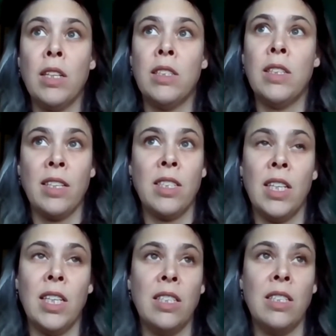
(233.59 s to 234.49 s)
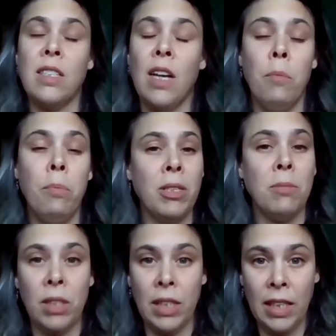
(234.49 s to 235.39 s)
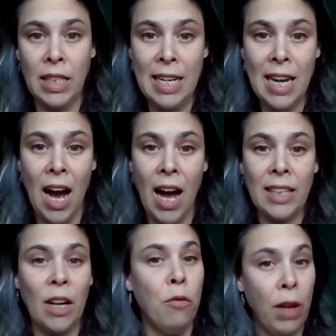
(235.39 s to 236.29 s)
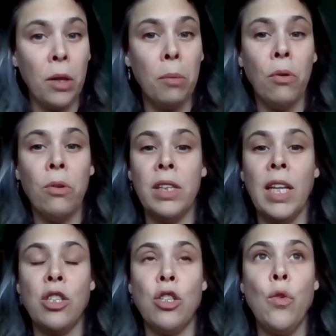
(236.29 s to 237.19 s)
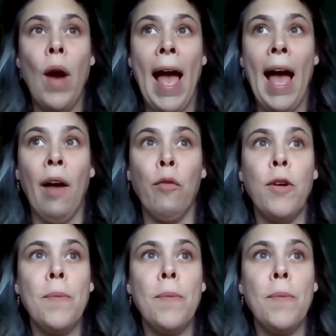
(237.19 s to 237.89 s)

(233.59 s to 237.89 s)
testing is abysmally not available unless you have